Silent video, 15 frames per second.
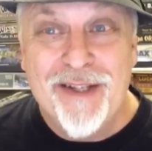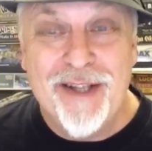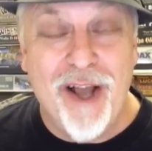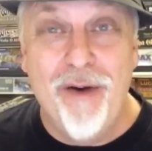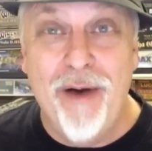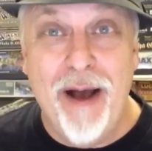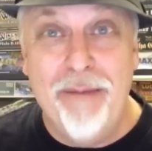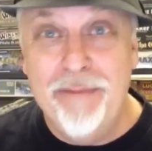
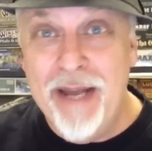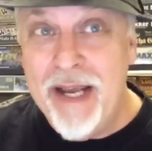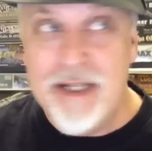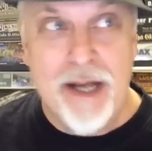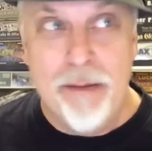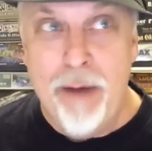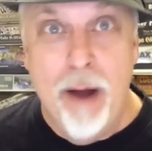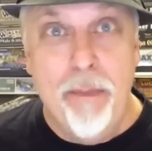So uh, next
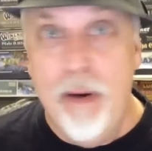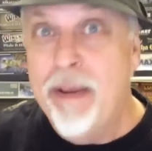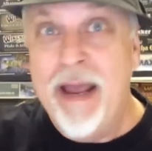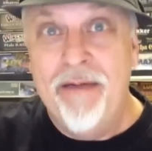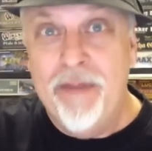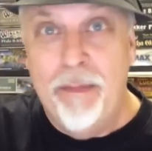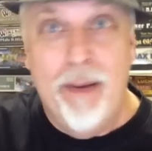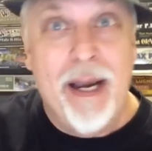time I'll probably
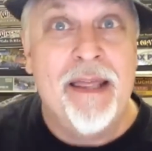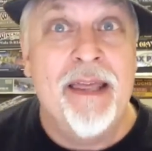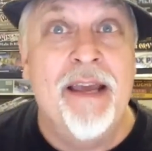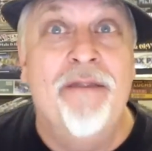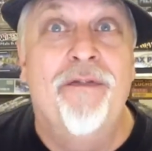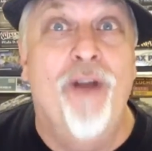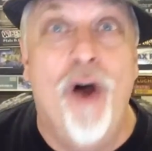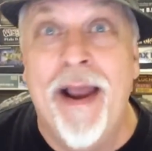have the bloody
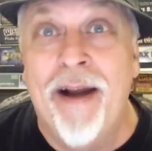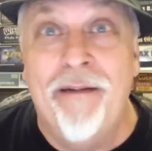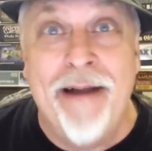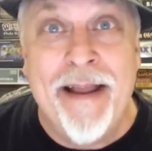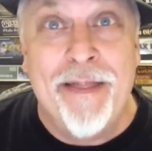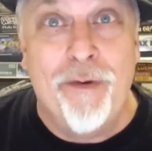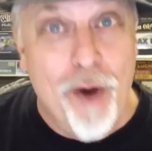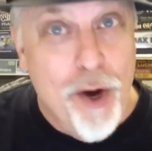thing flying
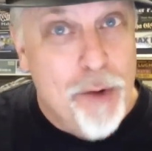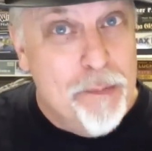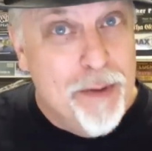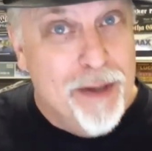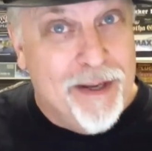around the room.